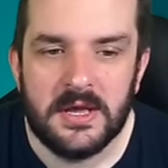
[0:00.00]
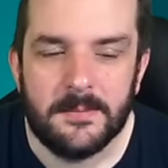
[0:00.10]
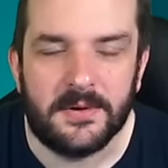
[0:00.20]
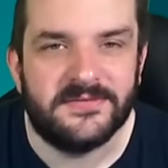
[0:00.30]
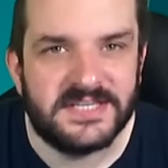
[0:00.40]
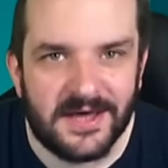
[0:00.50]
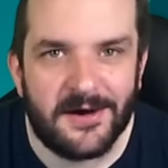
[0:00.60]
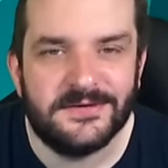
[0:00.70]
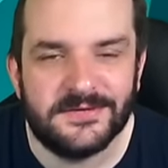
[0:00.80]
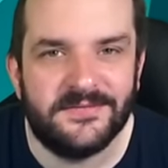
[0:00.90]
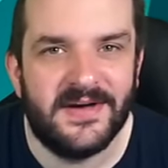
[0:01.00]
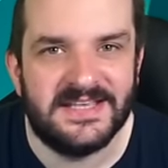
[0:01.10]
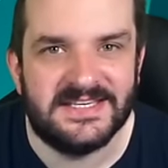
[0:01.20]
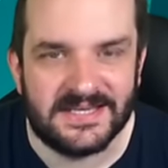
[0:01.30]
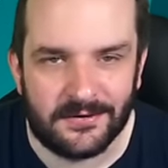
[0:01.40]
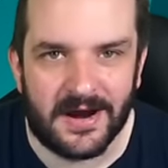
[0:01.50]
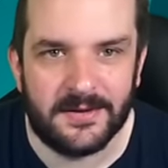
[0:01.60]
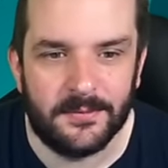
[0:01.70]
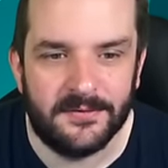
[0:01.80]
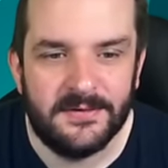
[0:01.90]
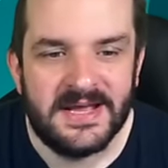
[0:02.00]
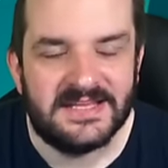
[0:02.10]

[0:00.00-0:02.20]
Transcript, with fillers: But obviously, the Arsenal defence is incredible.